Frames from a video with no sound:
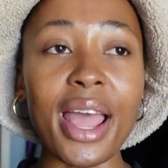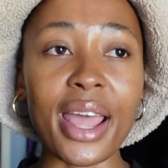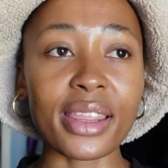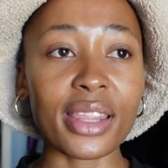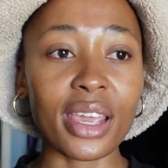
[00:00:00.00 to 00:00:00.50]

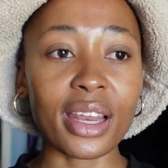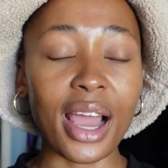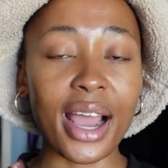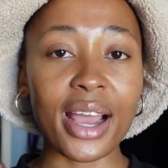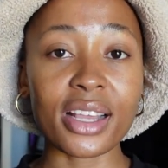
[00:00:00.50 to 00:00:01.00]
and then
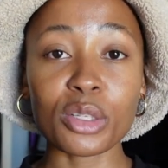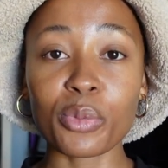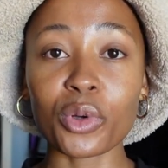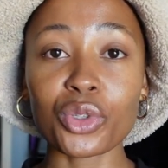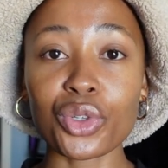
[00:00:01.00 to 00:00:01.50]
I
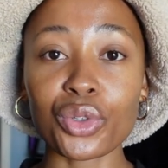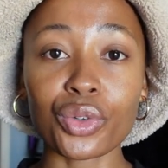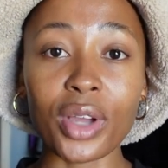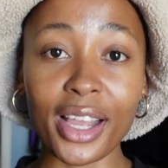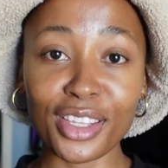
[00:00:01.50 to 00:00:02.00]
spoke
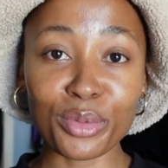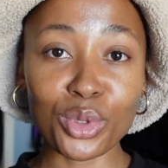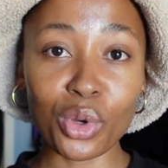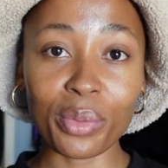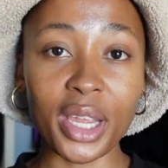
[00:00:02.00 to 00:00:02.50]
to Kanyim
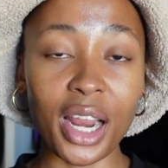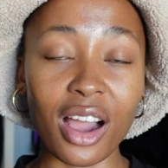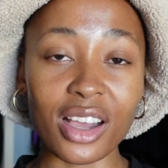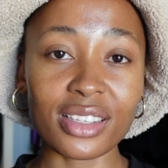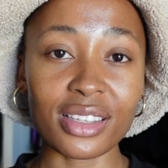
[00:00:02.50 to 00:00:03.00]
Somi and I
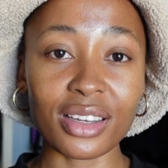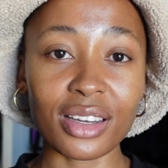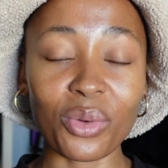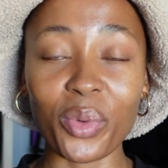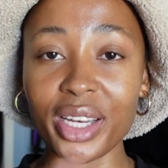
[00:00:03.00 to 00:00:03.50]
asked
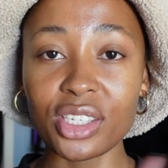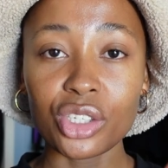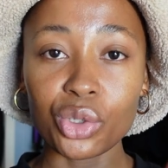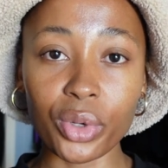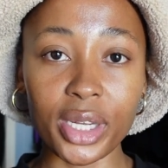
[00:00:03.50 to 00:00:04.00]
her where does
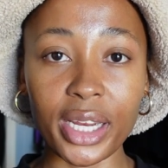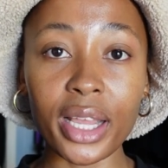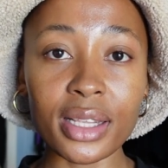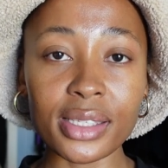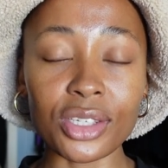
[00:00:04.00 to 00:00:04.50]
she do her
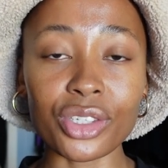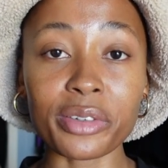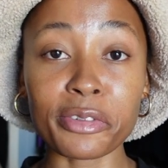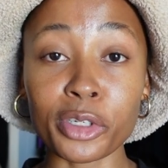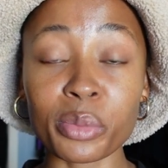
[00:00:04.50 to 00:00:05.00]
nails, and
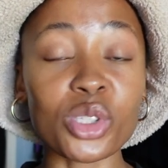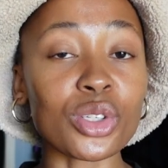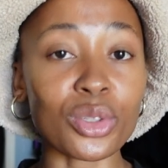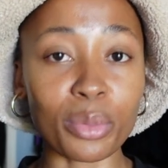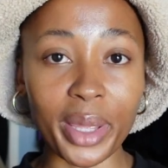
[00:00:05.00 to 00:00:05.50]
she referred me
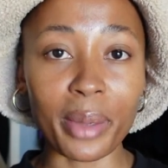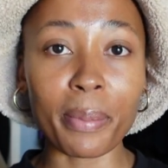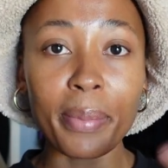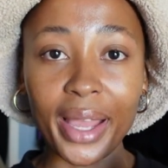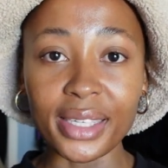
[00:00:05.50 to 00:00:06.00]
to Sobey,
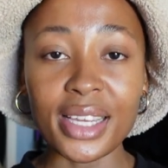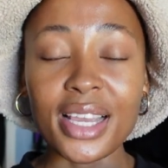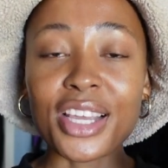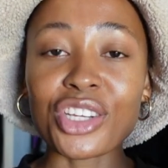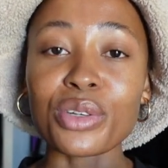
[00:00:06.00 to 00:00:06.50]
but
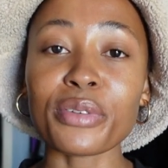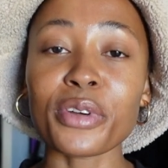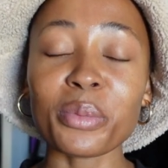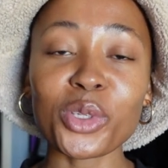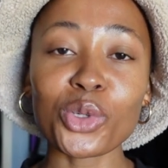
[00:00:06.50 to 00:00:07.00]
she
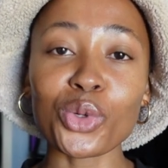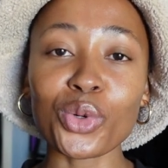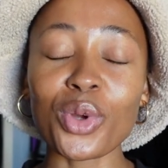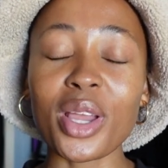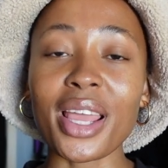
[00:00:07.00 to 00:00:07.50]
referred me
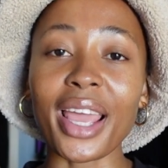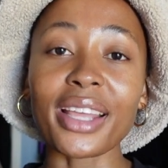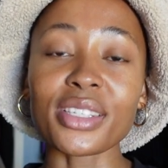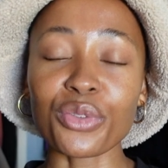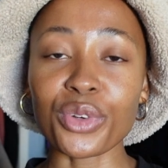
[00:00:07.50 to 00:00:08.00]
to
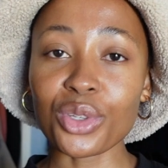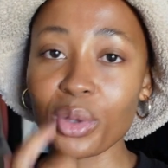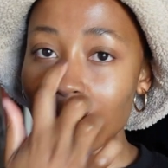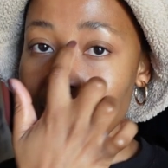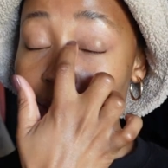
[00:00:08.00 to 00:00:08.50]
a different
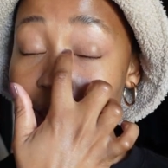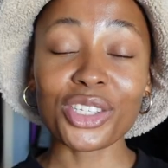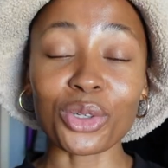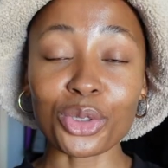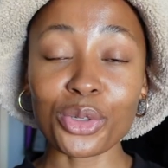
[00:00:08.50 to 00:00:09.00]
Sobey.
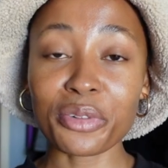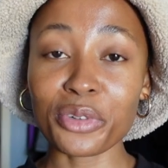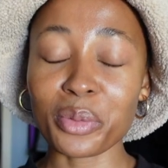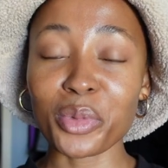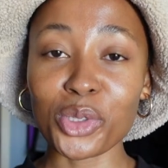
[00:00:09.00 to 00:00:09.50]
She also
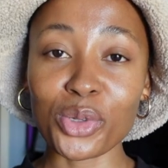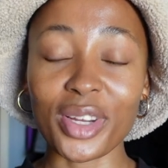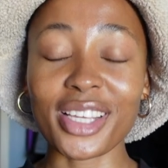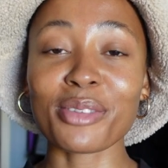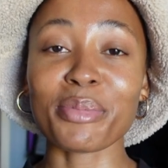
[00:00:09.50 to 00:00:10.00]
referred me to
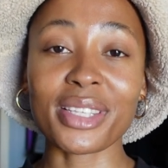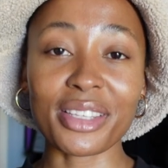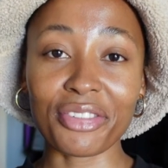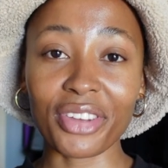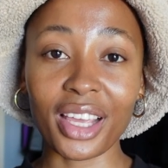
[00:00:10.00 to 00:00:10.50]
a
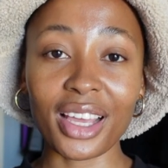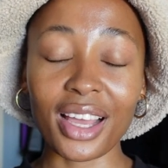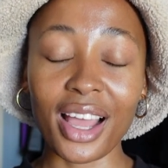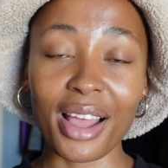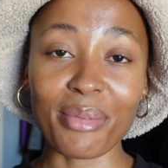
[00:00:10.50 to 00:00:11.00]

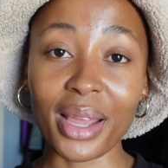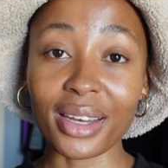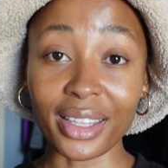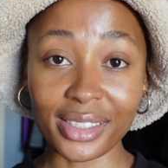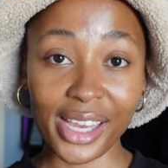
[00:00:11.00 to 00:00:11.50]
specific
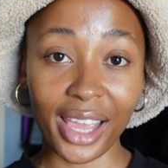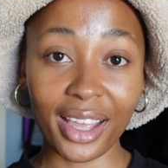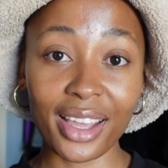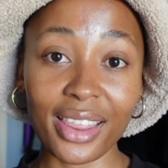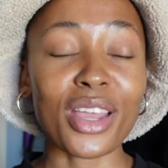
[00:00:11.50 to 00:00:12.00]
nail
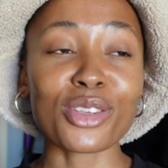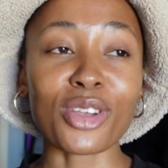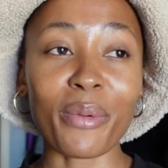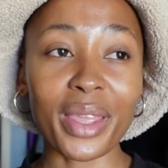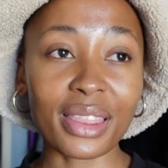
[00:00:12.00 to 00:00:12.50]
tech.
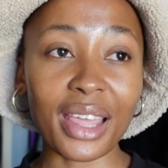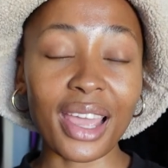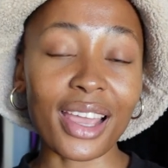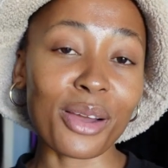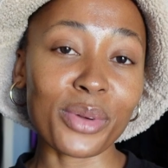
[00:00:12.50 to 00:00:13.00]
So I went
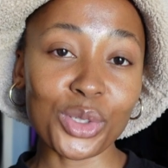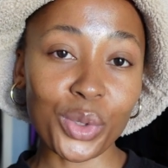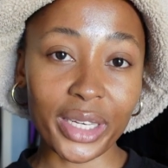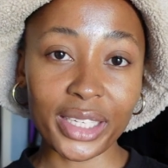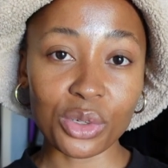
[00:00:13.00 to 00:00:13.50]
there and I went
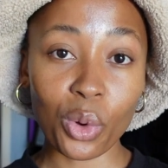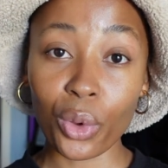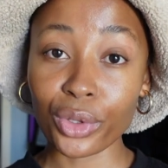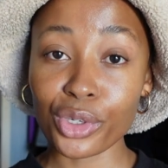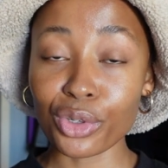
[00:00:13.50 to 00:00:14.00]
to a lady
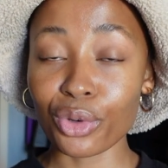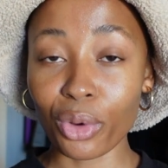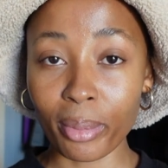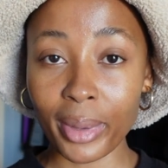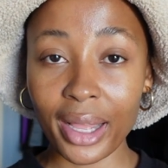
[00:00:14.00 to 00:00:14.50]
called
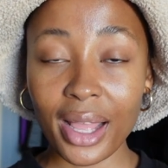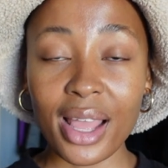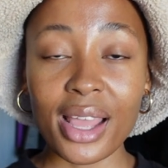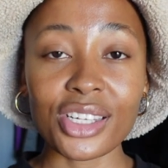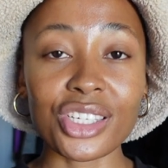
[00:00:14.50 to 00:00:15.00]
Norma.
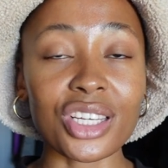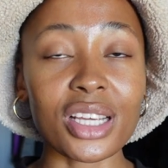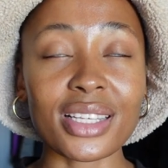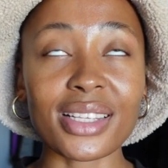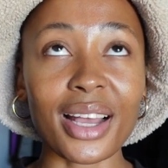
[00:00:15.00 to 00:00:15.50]
She
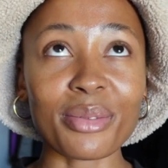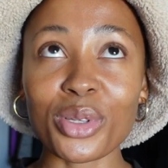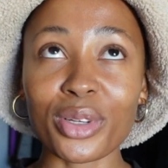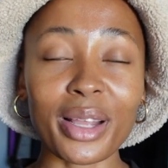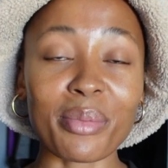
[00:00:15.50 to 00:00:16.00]
is
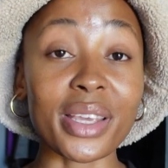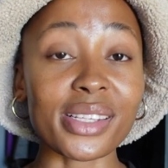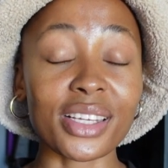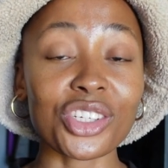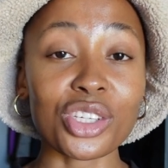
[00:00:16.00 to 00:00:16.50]
absolutely
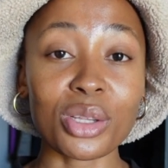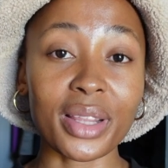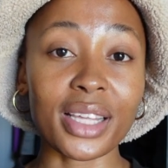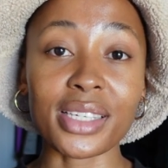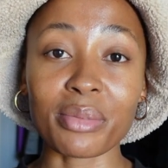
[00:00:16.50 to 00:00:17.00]
amazing. She's the
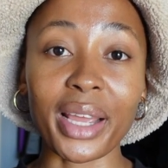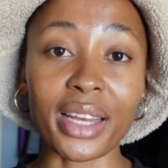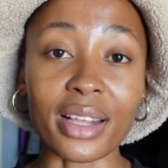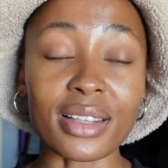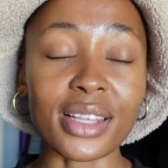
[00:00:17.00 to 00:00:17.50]
one that did my
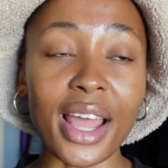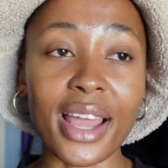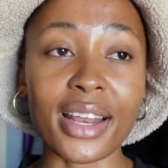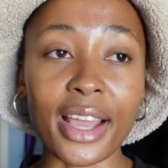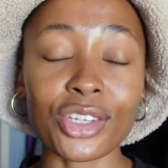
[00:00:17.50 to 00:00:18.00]
nails, and